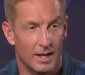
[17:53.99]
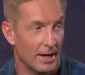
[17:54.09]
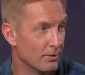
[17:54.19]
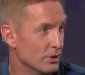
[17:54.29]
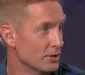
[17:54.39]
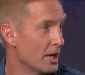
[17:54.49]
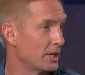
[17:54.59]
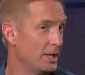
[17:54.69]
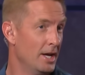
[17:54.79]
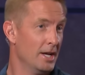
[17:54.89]
And everyone's
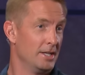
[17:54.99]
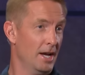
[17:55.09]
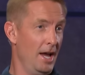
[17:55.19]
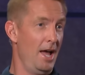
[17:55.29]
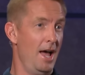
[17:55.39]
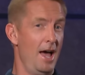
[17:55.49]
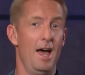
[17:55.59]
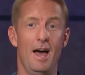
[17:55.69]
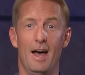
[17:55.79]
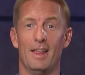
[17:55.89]
like,
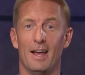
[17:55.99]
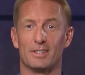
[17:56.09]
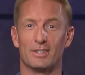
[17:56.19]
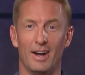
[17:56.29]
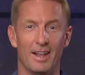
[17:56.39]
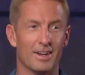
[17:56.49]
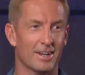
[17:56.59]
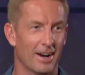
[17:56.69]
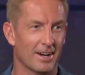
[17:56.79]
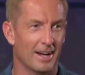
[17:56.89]
yeah, that's great. Look
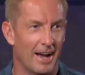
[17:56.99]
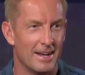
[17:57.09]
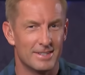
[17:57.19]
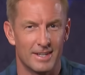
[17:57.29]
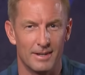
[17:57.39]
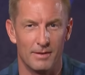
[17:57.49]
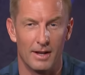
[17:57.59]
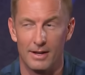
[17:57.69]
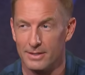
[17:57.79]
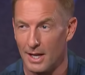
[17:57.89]
at our guy. He's getting
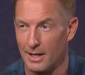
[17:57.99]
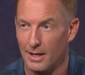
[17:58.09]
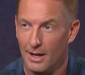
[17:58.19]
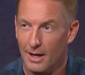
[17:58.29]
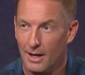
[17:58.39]
it. And he's like,